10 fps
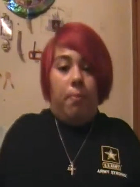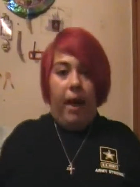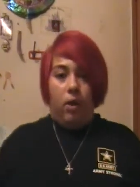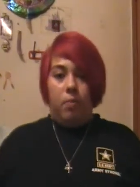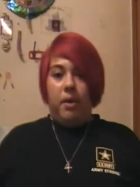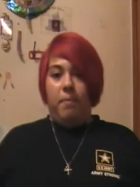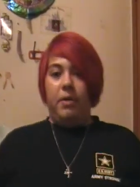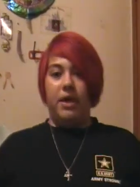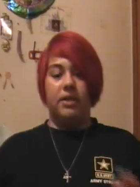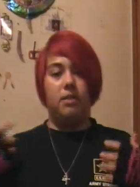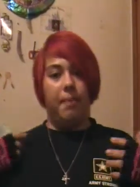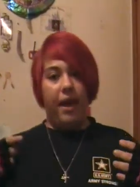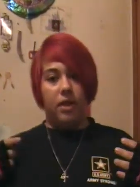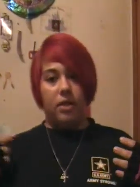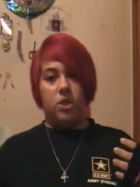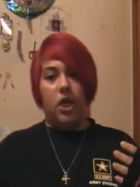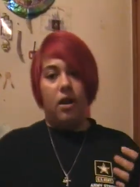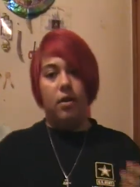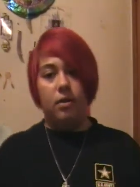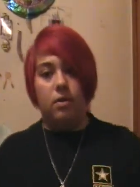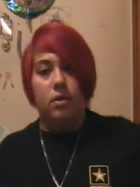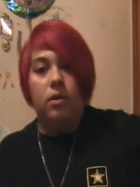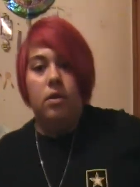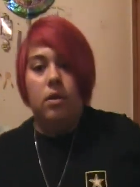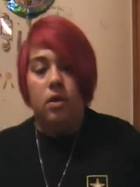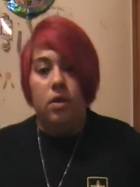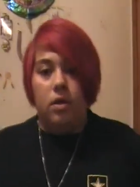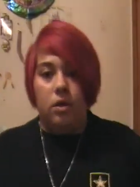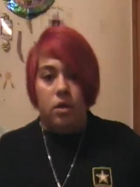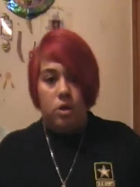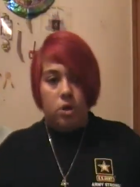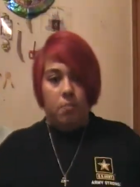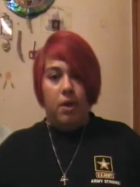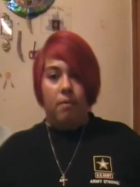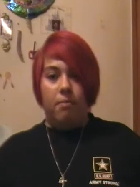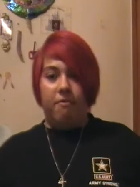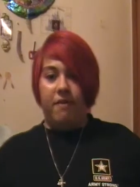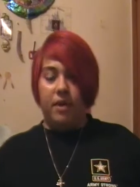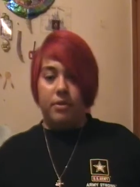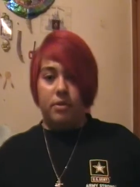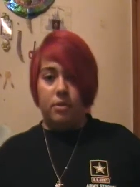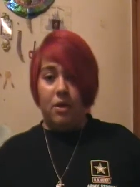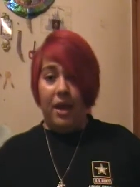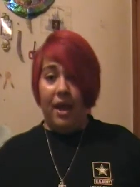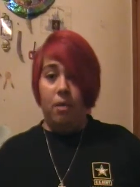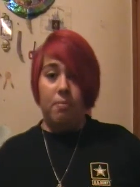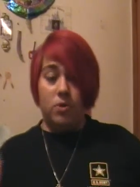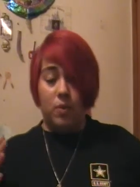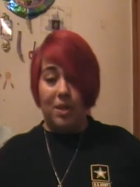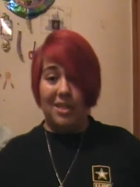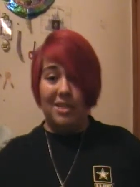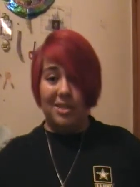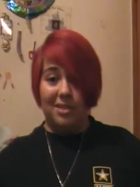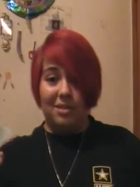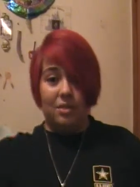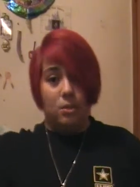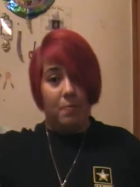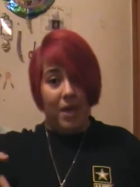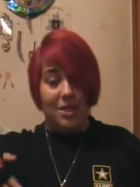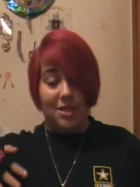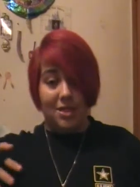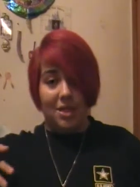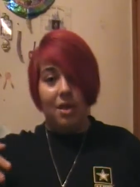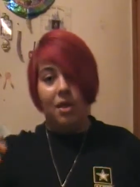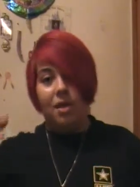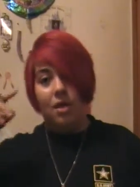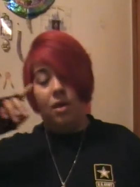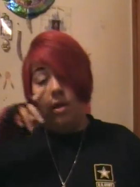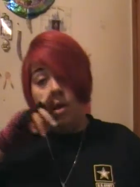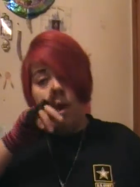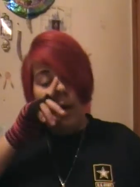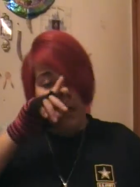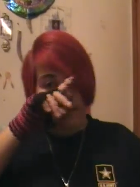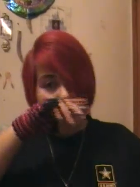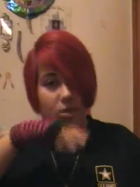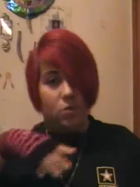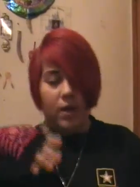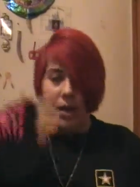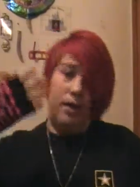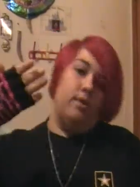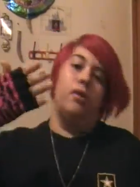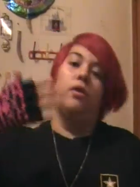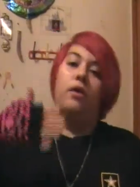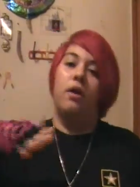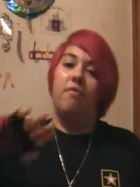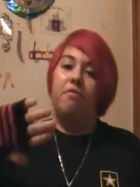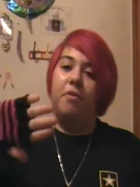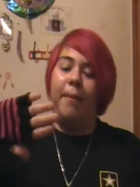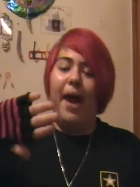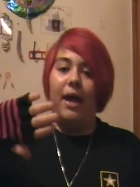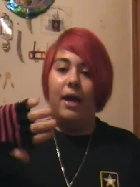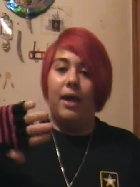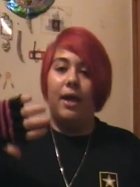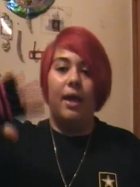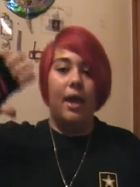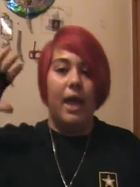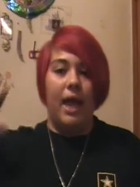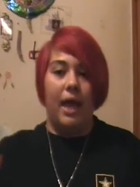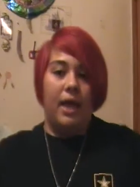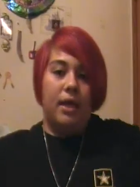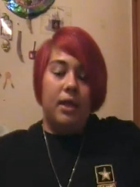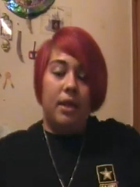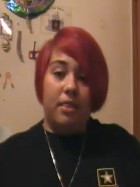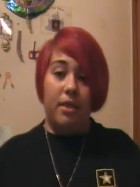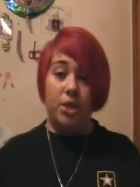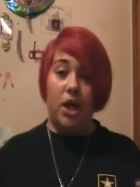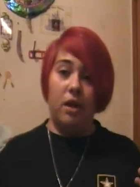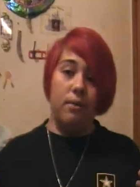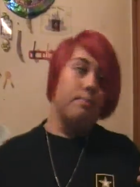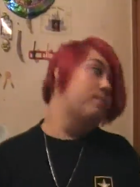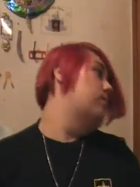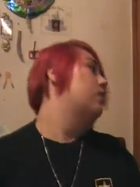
Your back will be up against the back of the chair. You should be able to fit your hand between space between the curve of your back and the chair.